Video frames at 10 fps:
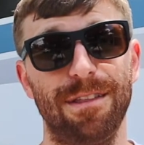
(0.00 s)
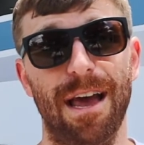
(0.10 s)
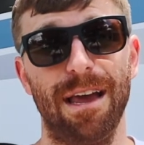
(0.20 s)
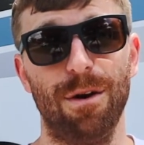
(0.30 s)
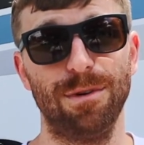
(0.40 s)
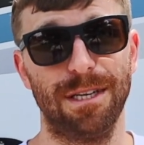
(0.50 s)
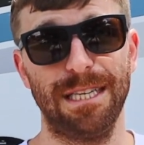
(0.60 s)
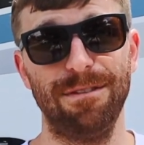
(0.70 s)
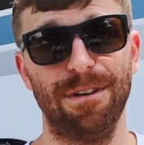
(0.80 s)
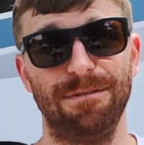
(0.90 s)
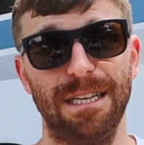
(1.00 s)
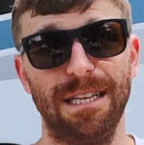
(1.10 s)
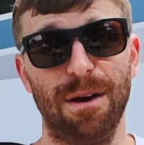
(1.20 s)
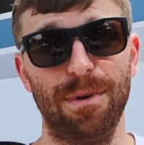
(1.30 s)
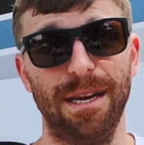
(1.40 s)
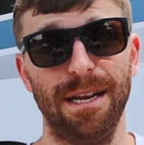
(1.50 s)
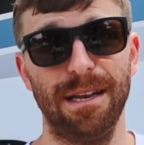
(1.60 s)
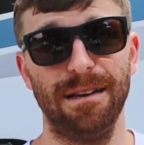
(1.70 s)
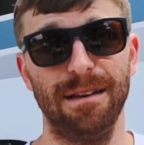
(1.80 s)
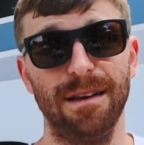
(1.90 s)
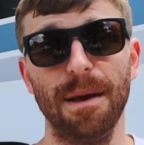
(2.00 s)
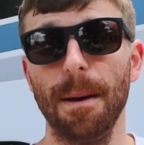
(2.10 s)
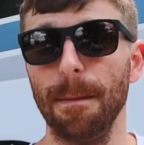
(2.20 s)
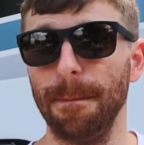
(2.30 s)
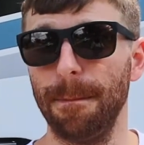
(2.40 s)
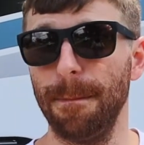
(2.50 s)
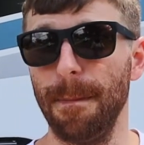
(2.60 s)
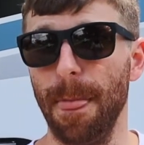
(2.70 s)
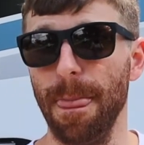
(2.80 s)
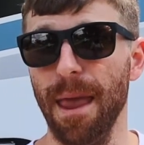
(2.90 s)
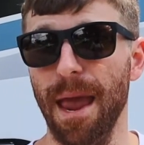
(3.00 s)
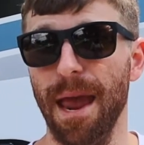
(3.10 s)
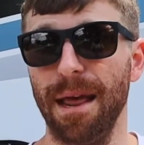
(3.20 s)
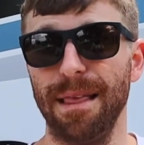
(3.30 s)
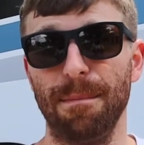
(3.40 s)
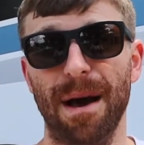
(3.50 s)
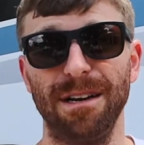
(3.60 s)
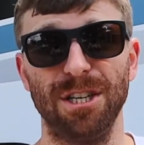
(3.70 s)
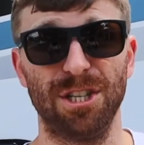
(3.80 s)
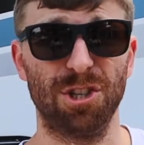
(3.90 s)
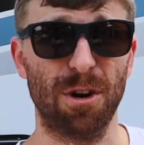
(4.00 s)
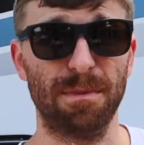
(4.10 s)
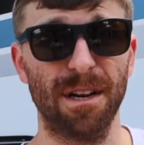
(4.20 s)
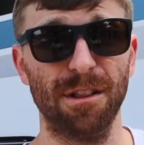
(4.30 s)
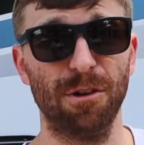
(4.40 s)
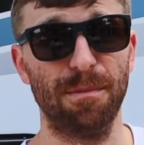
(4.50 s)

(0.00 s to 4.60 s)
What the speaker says: that it was a T15 that we needed, and they might have just stripped it a little